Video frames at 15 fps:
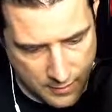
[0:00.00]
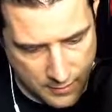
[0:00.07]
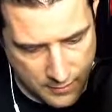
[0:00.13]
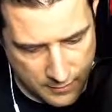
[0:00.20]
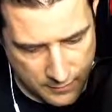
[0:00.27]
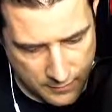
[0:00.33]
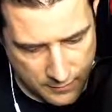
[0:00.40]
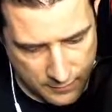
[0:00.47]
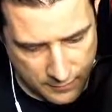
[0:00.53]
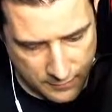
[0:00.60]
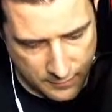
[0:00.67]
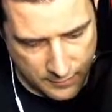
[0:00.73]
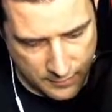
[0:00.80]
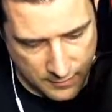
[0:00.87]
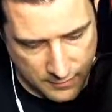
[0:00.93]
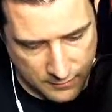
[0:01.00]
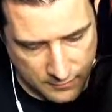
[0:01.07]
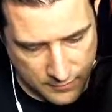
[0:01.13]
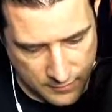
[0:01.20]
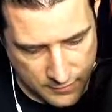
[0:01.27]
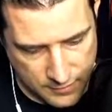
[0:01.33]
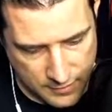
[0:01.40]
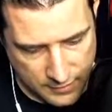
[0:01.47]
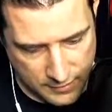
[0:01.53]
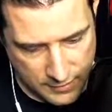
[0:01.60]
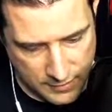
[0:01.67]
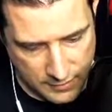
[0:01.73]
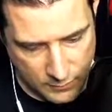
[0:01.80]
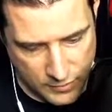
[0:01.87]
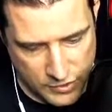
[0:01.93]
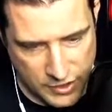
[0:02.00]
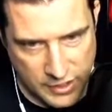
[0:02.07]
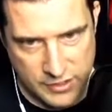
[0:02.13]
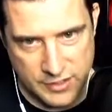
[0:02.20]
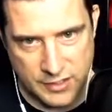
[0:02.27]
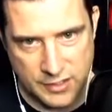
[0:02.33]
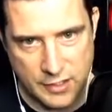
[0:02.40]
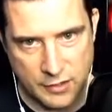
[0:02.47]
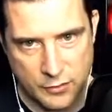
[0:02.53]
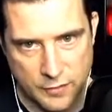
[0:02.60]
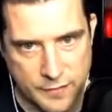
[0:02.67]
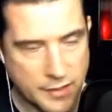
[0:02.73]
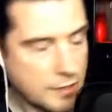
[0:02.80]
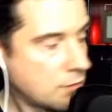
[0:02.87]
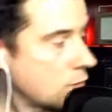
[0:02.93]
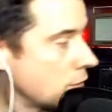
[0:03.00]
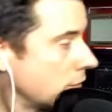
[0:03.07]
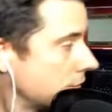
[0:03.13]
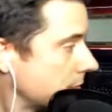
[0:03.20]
Okay, we're going to check we changed the color of the acorn